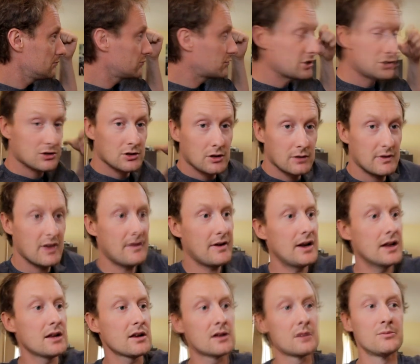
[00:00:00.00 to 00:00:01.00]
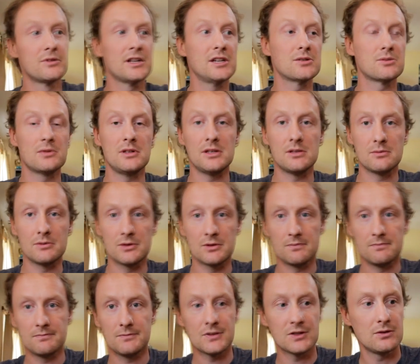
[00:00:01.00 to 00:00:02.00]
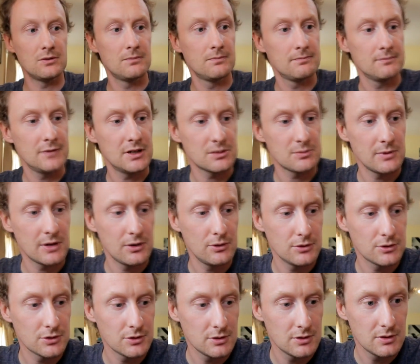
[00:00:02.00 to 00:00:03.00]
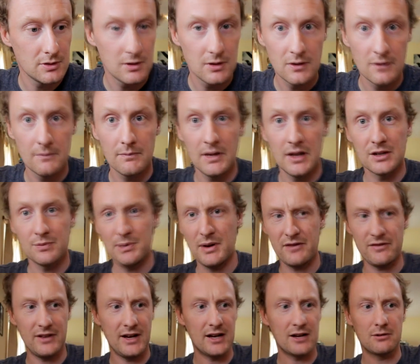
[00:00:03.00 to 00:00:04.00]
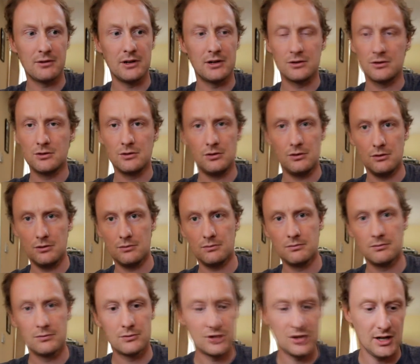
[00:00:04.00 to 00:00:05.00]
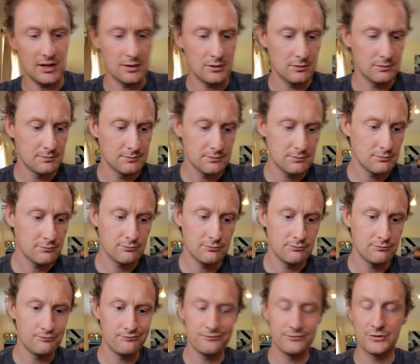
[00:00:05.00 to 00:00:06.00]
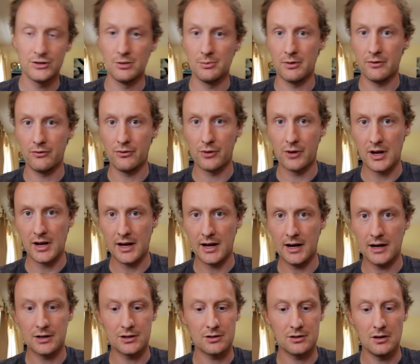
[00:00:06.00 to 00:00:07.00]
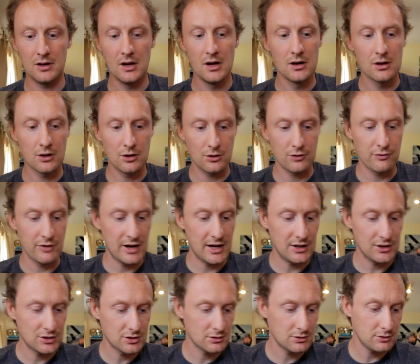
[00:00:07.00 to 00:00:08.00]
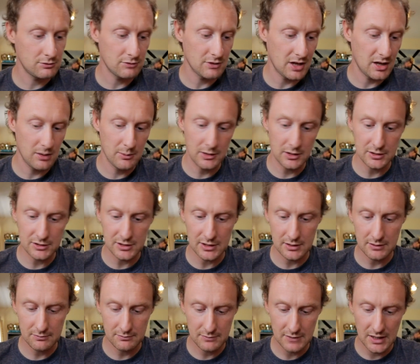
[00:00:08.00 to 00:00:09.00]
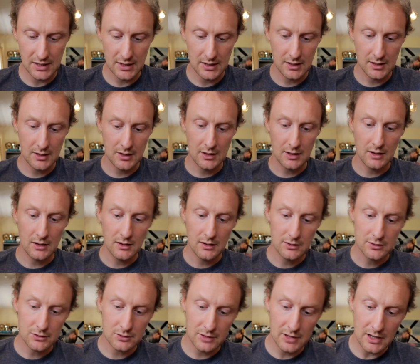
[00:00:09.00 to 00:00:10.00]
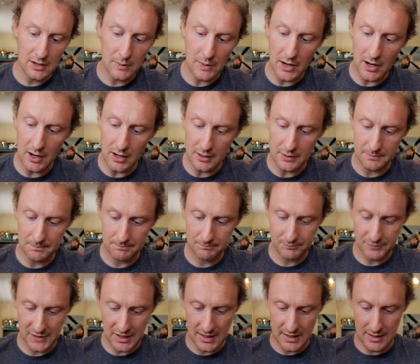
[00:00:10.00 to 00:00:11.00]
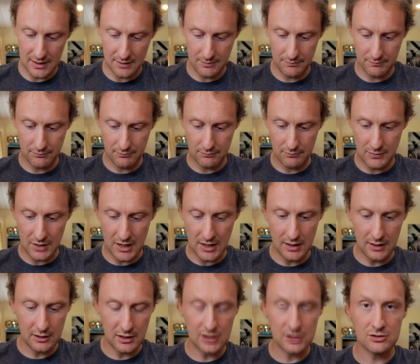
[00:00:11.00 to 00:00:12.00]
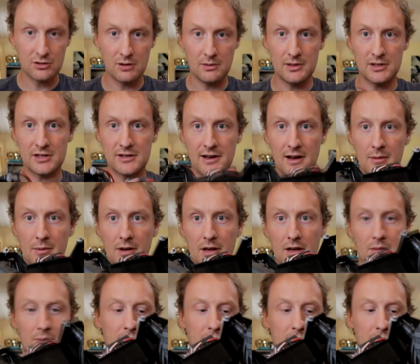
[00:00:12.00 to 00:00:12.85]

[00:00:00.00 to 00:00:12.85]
Pretty sure. I've never had any complaints with these ones, so that's my go-to. And it's perfectly adequate to channel 2.4 GHz. Good range, good reliability. So there we are. My extremely scabby